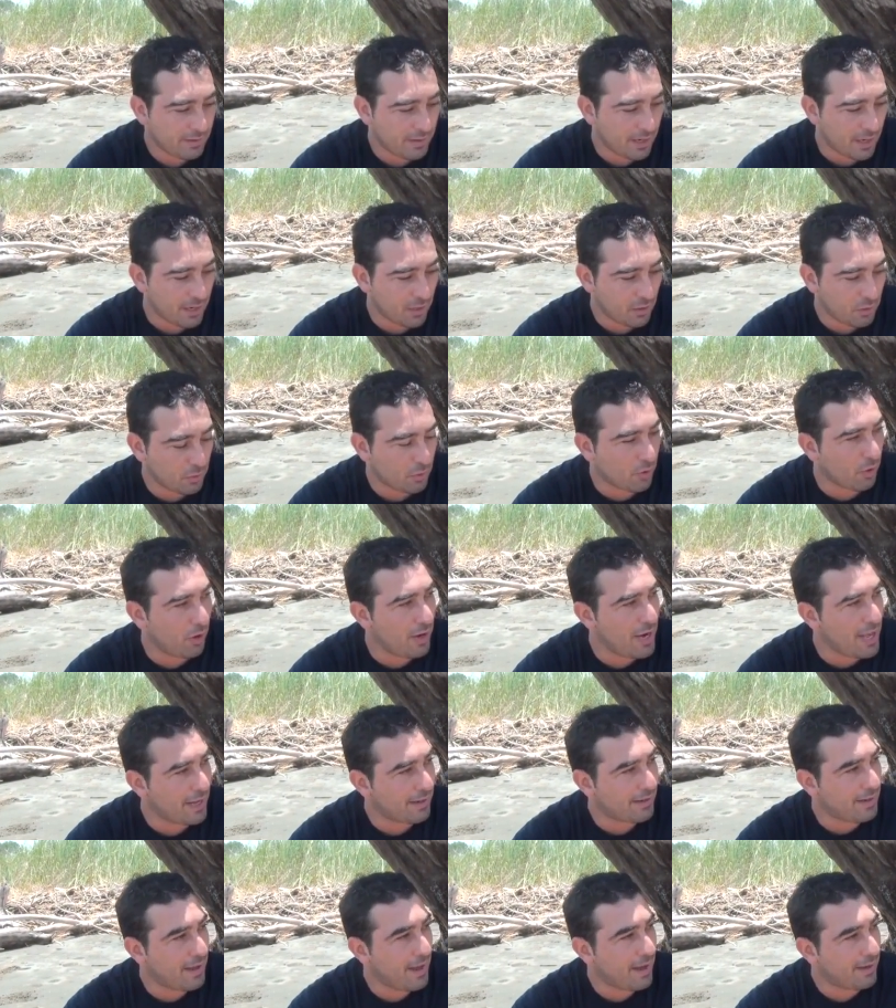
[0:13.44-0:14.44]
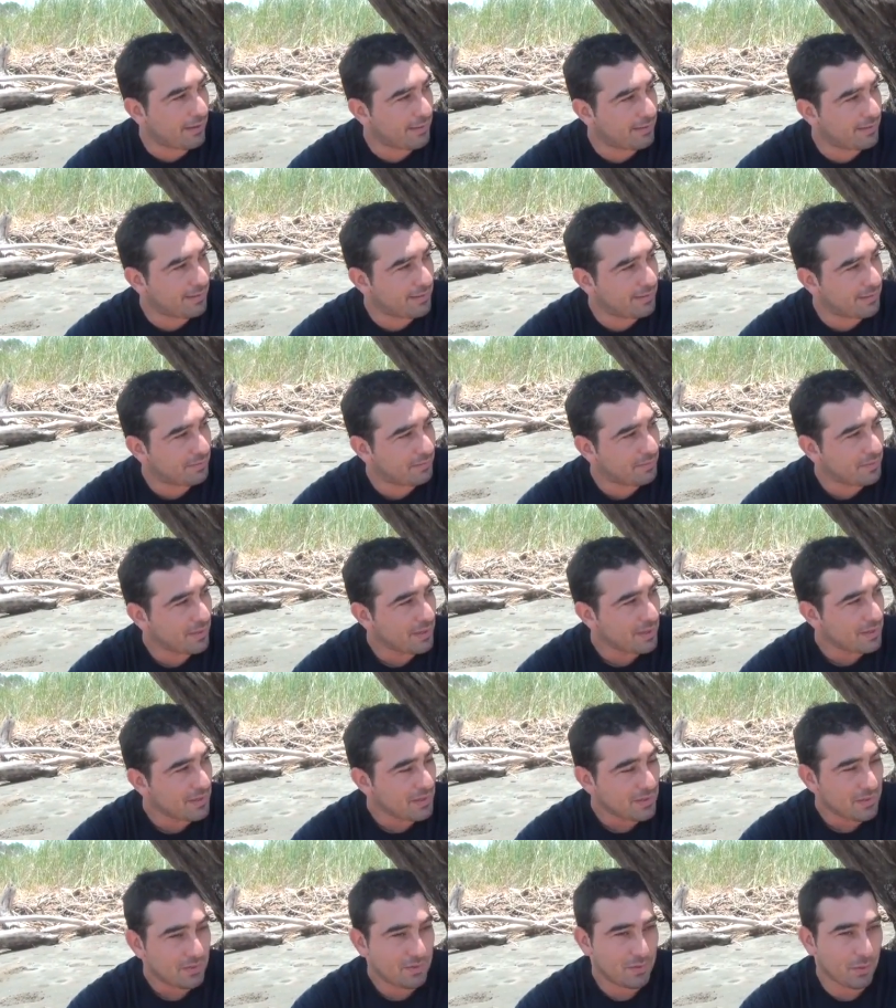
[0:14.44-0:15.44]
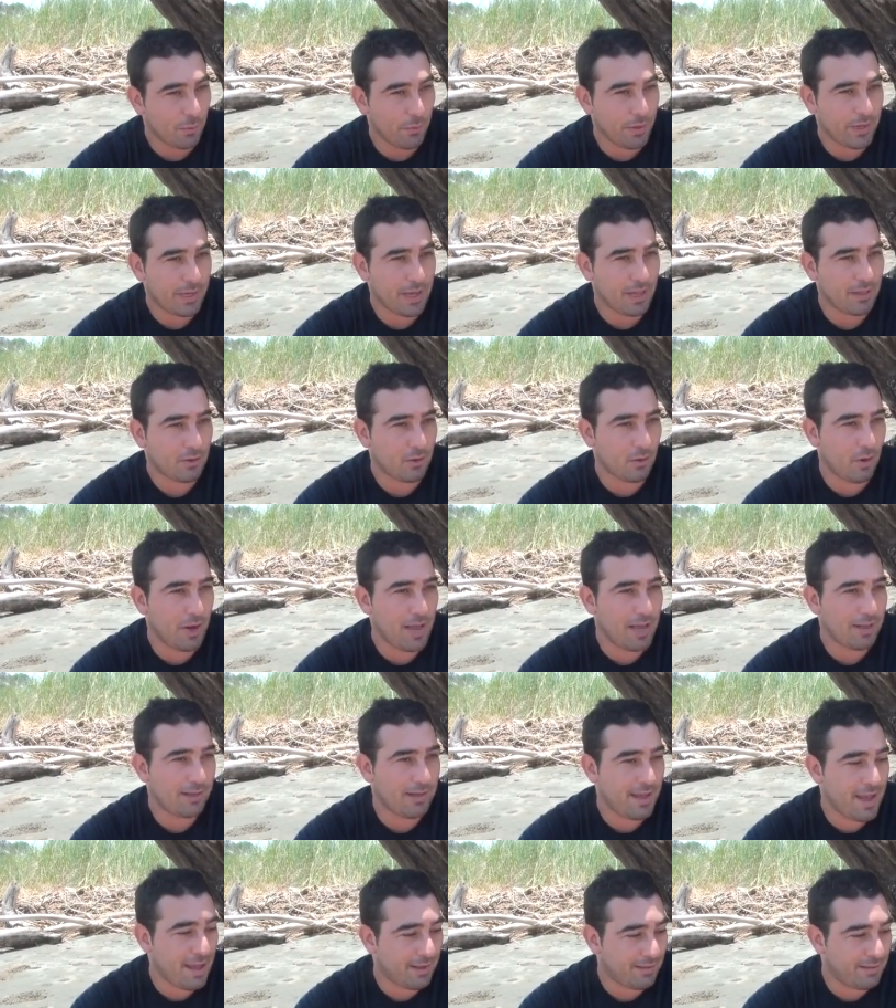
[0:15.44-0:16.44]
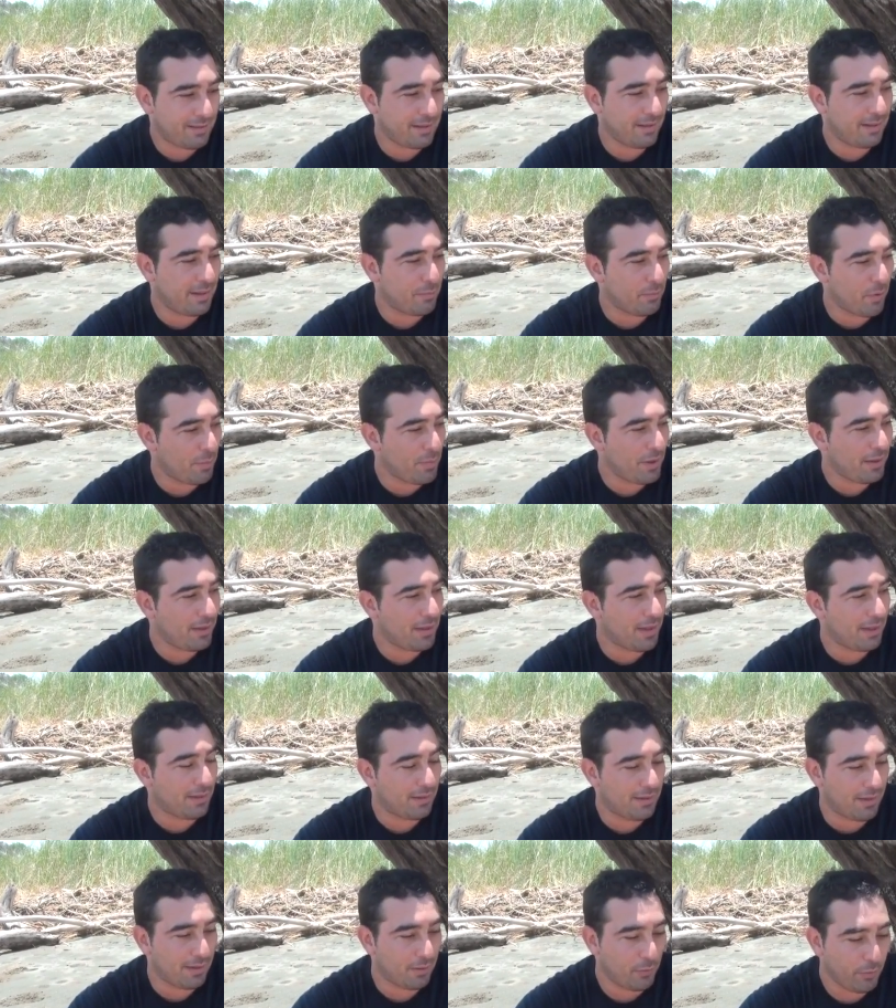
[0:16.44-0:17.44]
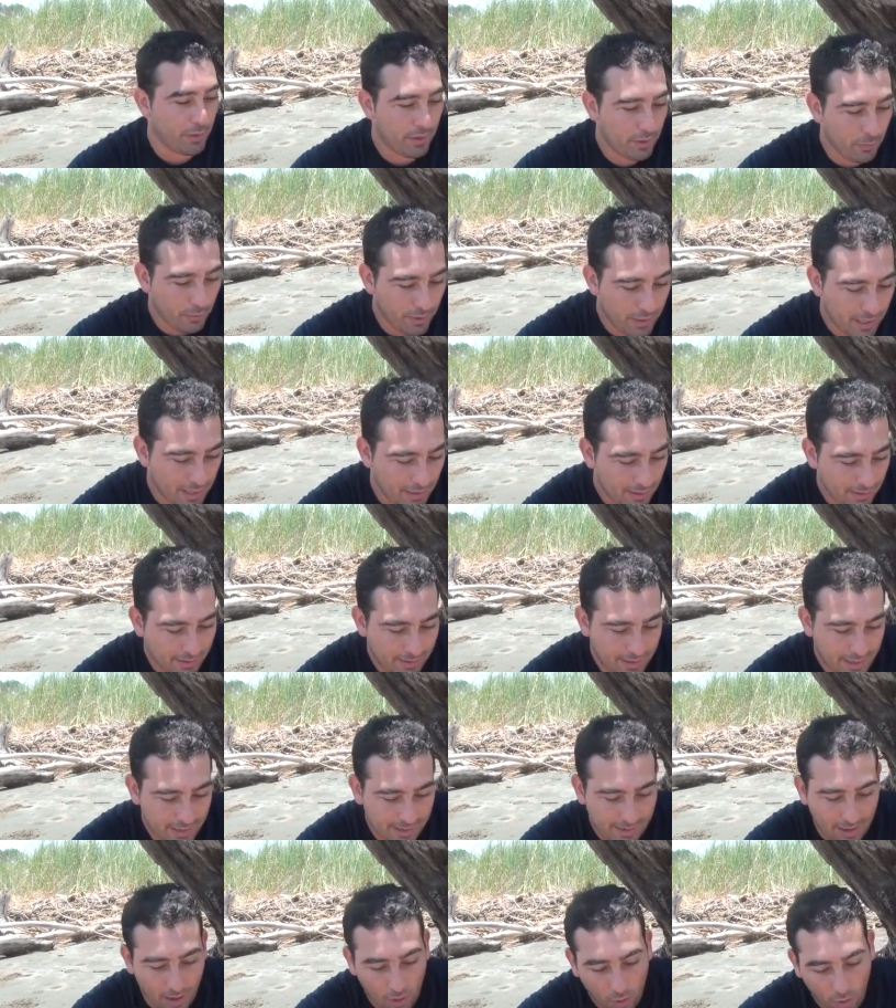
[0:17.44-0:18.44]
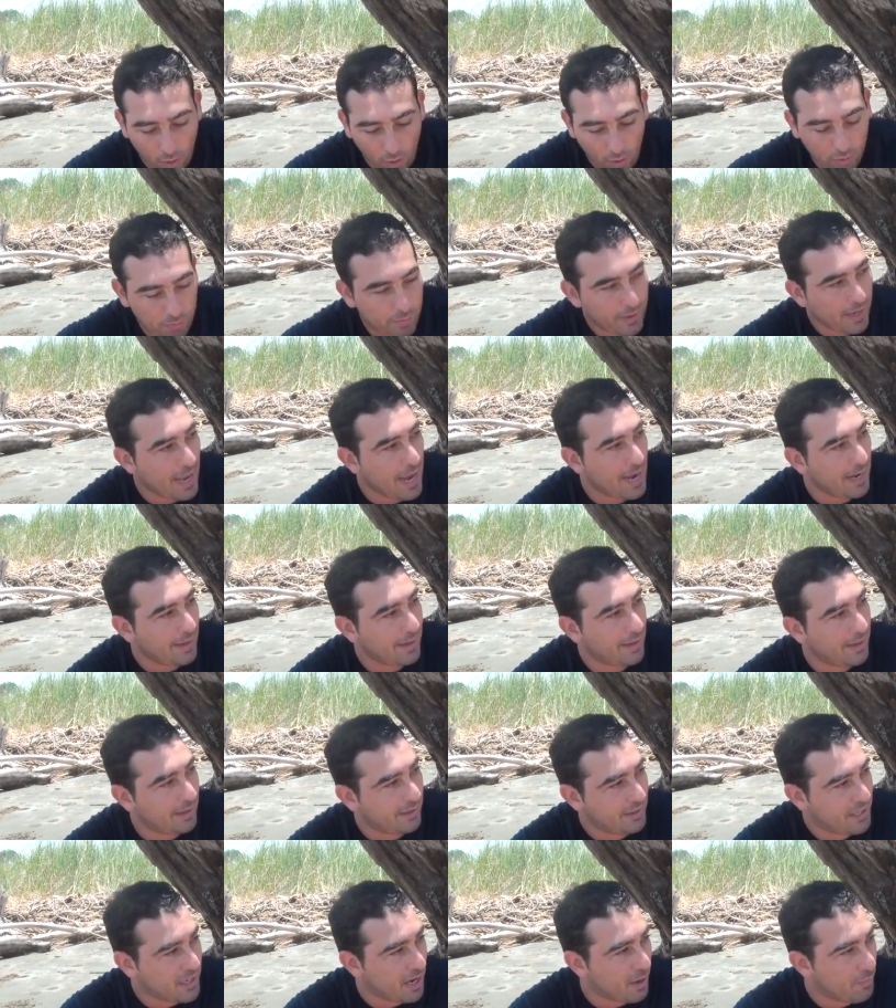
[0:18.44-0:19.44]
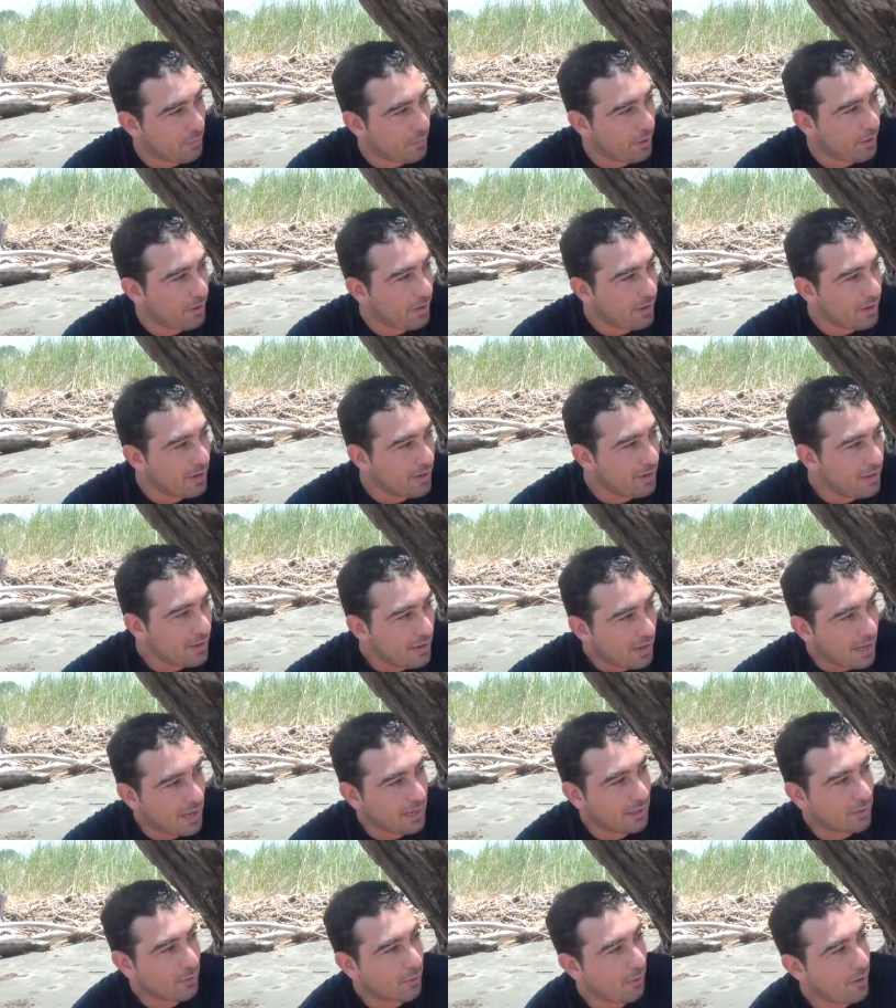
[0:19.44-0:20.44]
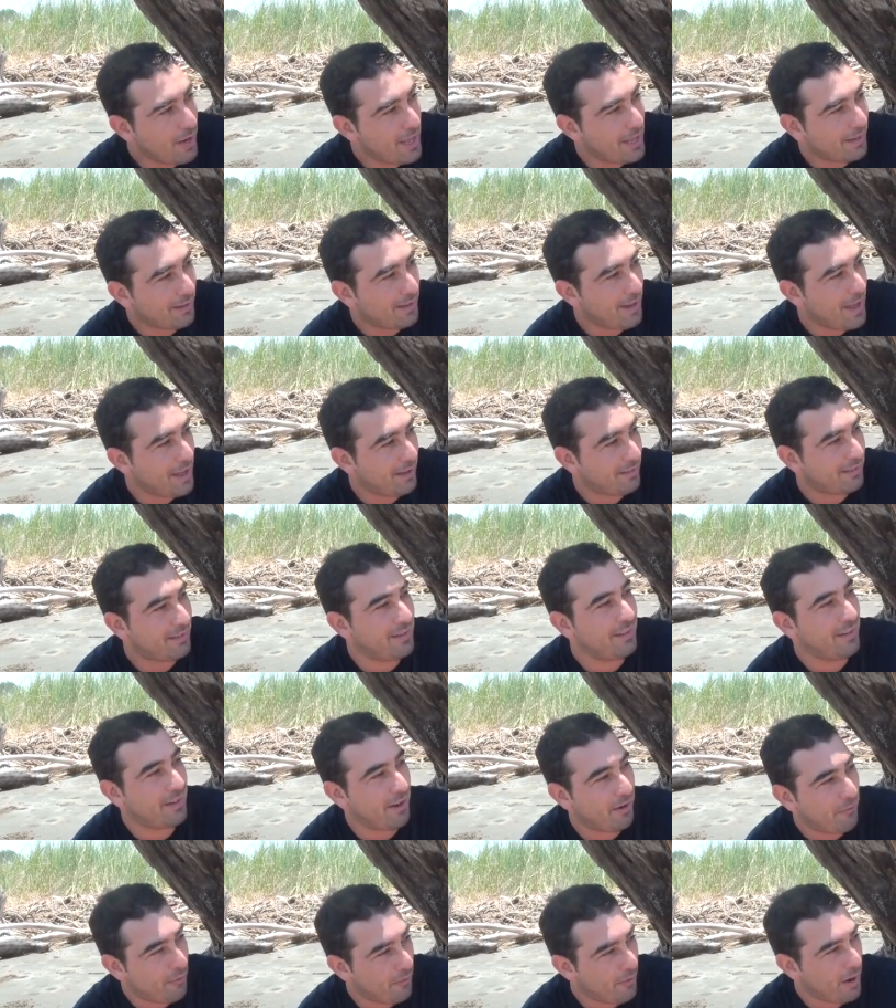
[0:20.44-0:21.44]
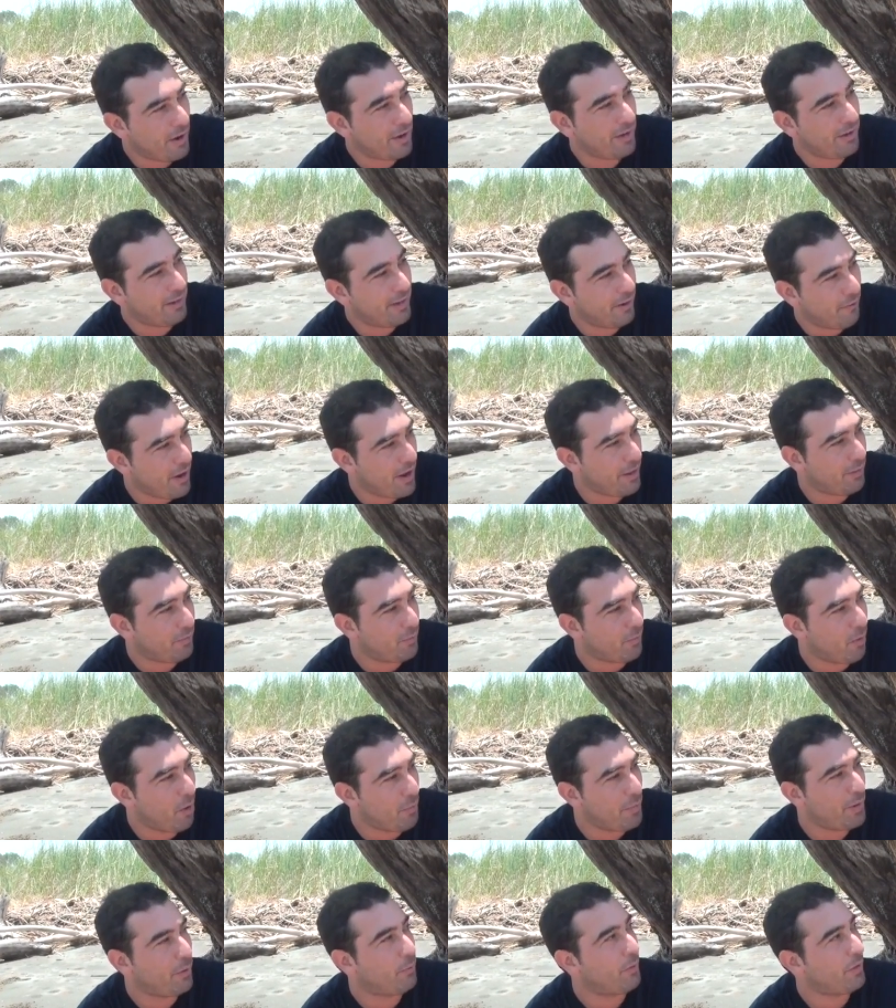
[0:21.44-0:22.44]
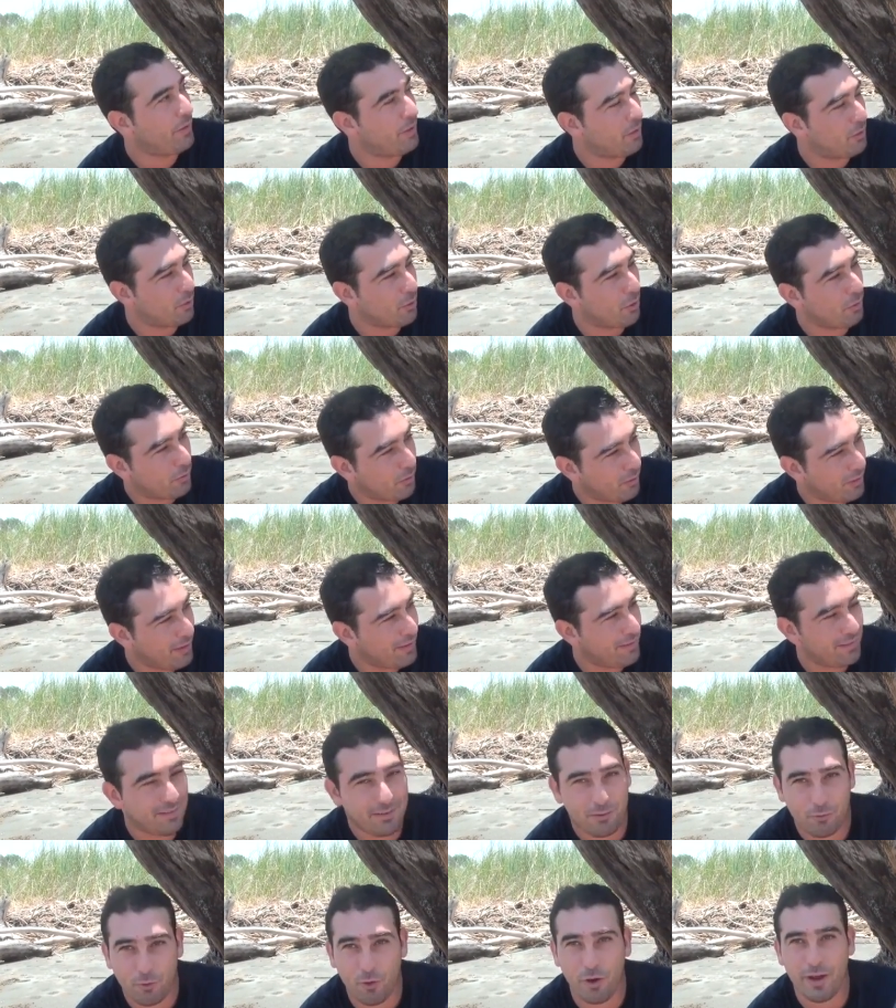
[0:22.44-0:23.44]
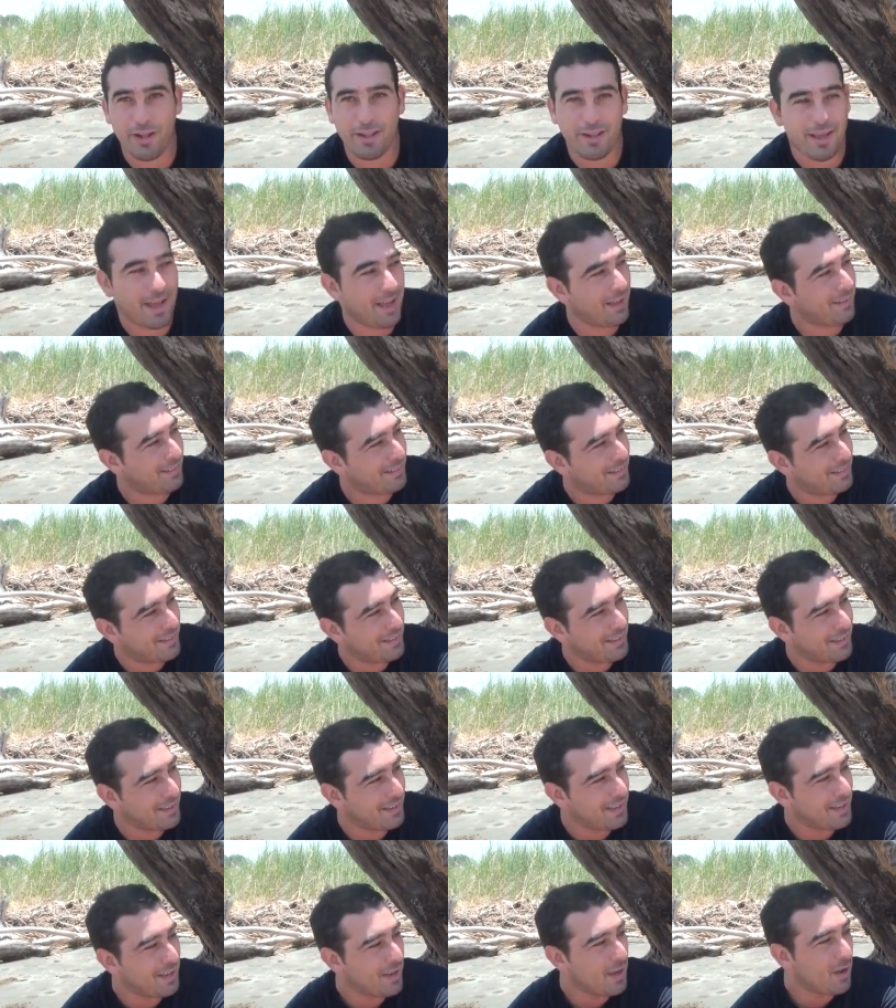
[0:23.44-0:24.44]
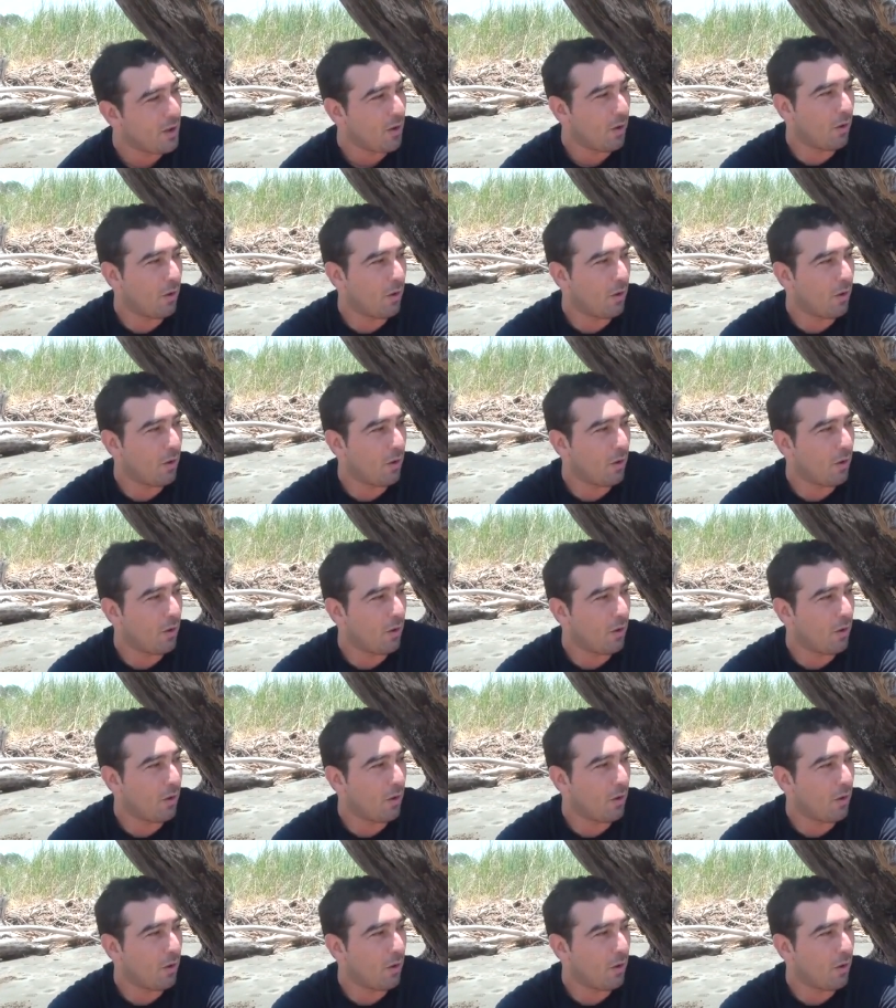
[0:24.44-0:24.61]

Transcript: to start to collect the eggs. So we can collect the eggs in the moment that uh, we, we can dig a hole behind the chamber and collect the eggs in the in the right moment when the turtle is throwing the eggs. Yeah.